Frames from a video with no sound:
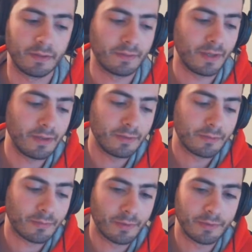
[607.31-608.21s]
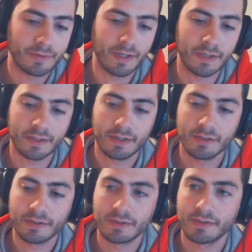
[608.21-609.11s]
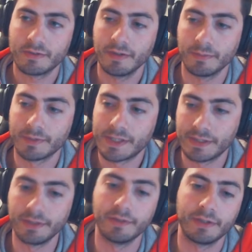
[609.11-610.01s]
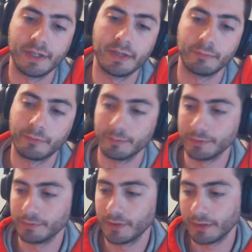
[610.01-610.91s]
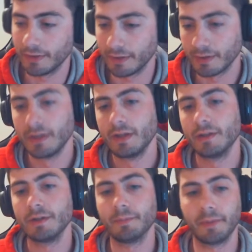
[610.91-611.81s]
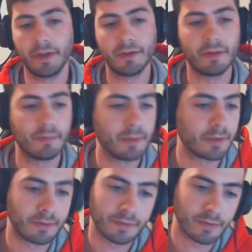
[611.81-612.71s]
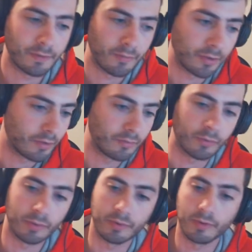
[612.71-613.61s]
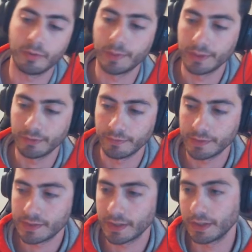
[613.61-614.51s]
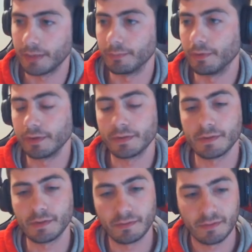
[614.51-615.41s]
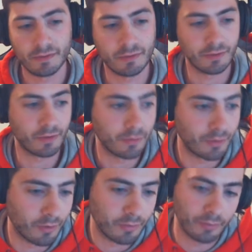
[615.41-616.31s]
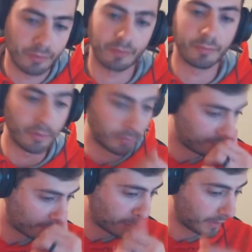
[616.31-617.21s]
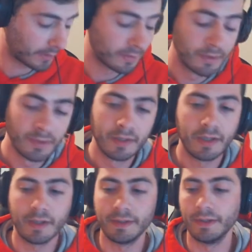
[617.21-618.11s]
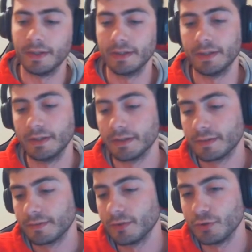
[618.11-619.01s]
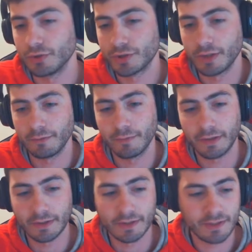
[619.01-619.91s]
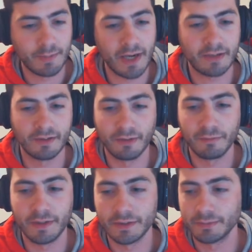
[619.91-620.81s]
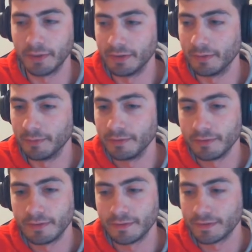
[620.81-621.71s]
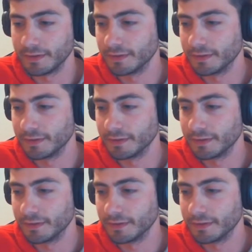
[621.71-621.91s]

Dino is one of those decks that can just straight up steal the game from you, right? Like you're playing a little bit conservative, or you don't want to overextend game one because you don't know what your opponent's playing, and then you just get fucking smacked in the face by WTC,